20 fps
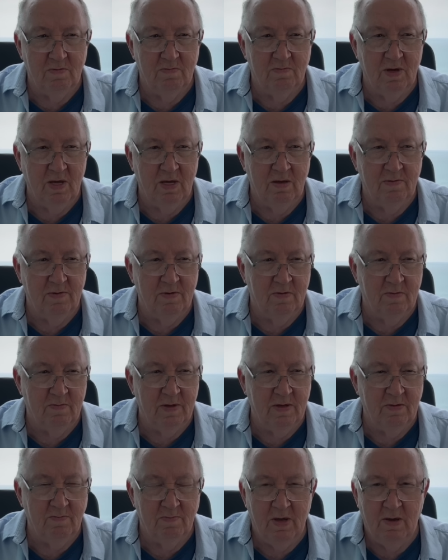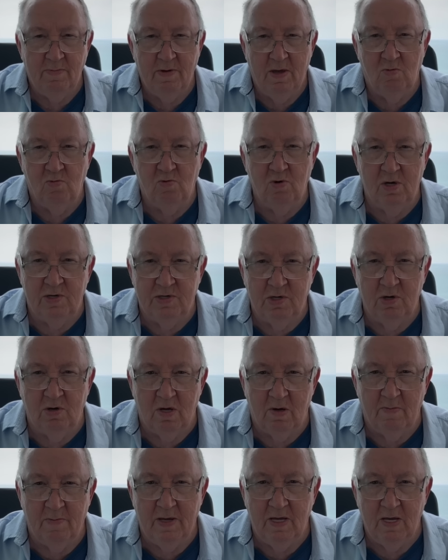maybe I would
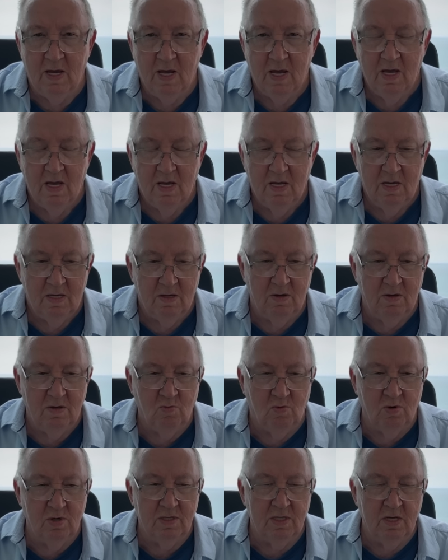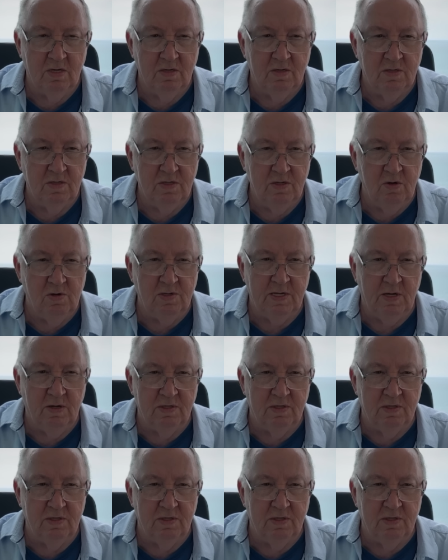too. I mean, usually